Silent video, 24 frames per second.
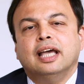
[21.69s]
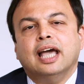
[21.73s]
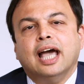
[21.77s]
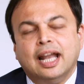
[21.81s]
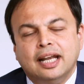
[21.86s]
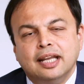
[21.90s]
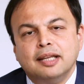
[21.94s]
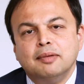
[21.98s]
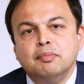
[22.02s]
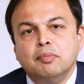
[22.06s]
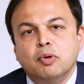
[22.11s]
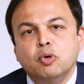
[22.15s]

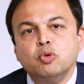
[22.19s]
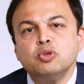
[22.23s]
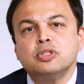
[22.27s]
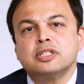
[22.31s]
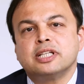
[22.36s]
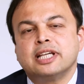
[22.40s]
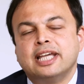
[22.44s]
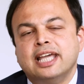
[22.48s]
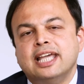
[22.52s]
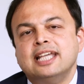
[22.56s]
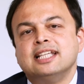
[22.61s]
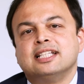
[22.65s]
And in
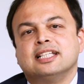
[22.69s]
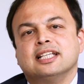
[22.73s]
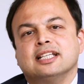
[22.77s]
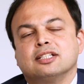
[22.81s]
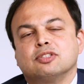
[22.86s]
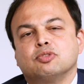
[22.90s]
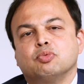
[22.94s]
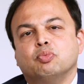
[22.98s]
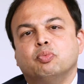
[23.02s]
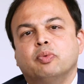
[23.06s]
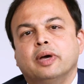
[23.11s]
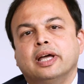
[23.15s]
most
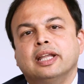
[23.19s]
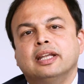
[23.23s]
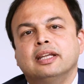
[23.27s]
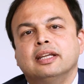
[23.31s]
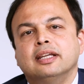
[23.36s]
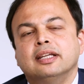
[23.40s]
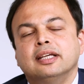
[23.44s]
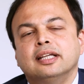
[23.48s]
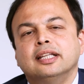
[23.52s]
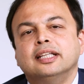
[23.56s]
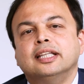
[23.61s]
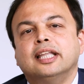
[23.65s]
cases, when